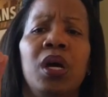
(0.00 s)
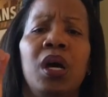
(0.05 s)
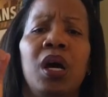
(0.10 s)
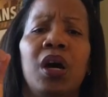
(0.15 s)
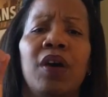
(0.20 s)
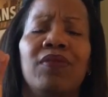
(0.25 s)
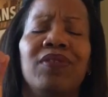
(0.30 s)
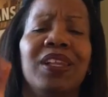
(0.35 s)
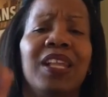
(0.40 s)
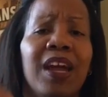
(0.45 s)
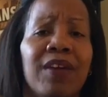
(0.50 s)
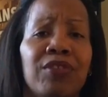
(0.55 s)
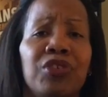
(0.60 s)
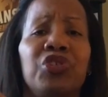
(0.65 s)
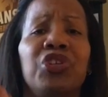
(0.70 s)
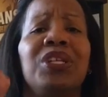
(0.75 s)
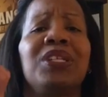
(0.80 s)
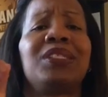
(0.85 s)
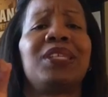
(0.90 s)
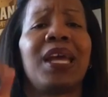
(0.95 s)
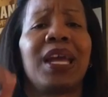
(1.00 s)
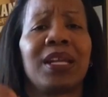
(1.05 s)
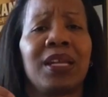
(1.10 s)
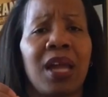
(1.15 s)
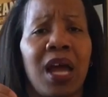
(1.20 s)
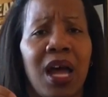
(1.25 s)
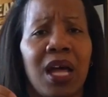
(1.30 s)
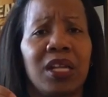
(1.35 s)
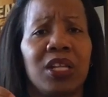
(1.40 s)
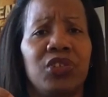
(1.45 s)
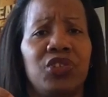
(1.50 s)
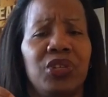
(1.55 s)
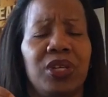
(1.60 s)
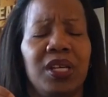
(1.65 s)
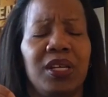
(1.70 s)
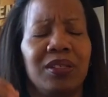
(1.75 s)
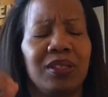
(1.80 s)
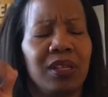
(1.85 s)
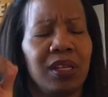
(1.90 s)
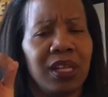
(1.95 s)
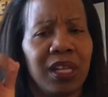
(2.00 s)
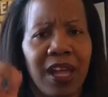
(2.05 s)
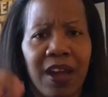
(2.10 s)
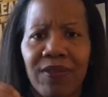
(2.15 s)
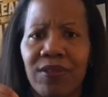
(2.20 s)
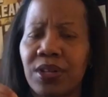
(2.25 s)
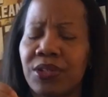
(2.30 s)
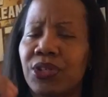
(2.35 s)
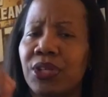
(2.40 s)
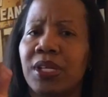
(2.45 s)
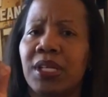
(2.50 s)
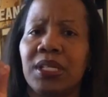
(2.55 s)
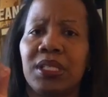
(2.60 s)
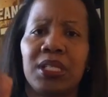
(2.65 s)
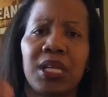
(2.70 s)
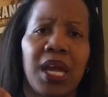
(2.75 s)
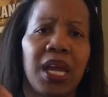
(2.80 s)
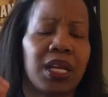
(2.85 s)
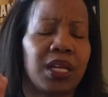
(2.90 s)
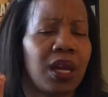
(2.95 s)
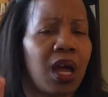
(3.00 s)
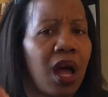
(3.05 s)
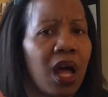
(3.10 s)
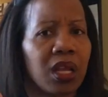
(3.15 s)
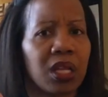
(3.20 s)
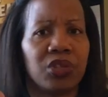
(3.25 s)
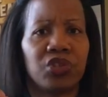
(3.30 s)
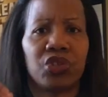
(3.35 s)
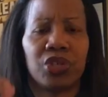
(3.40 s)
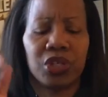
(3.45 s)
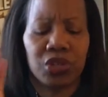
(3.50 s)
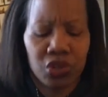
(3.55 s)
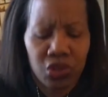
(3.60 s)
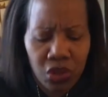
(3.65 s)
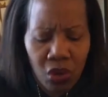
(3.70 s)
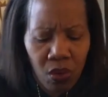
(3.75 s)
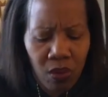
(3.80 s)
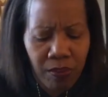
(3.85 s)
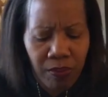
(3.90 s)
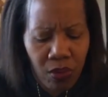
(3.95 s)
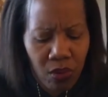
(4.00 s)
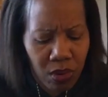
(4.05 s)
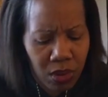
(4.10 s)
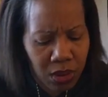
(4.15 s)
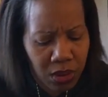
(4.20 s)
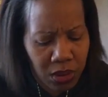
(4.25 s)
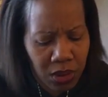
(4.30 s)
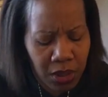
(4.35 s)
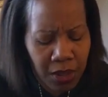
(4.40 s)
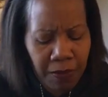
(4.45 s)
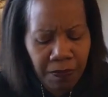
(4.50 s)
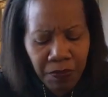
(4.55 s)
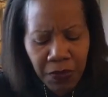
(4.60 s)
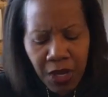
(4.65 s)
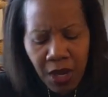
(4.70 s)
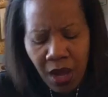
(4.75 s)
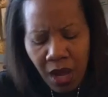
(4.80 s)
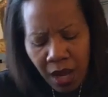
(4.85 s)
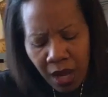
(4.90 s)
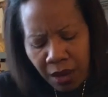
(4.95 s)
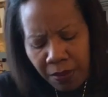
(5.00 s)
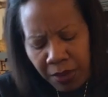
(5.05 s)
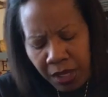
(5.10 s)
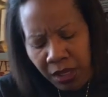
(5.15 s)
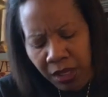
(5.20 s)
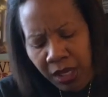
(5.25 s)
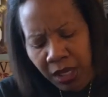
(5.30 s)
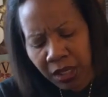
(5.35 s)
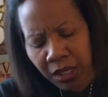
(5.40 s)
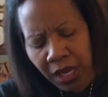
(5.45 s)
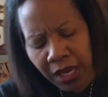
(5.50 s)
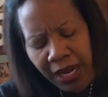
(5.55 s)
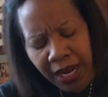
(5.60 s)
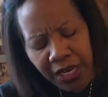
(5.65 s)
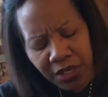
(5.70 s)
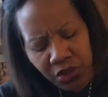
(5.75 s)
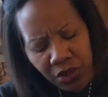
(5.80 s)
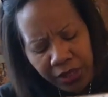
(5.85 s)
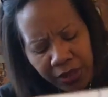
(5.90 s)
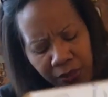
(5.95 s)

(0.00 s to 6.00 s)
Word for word: of leveraging technology. Leveraging technology is so important. Um, and, and, and actually,